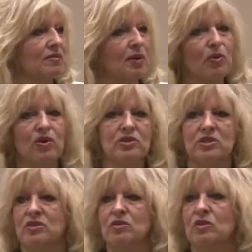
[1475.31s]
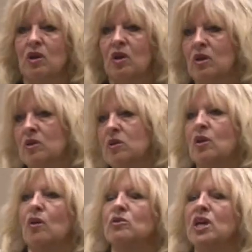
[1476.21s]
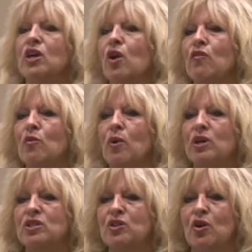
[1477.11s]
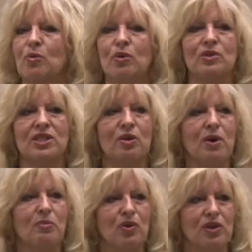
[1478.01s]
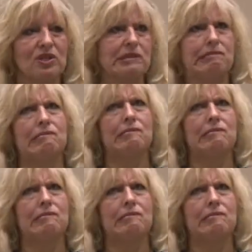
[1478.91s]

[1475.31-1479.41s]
My book's you know, take over Barnes and Noble, sell my books.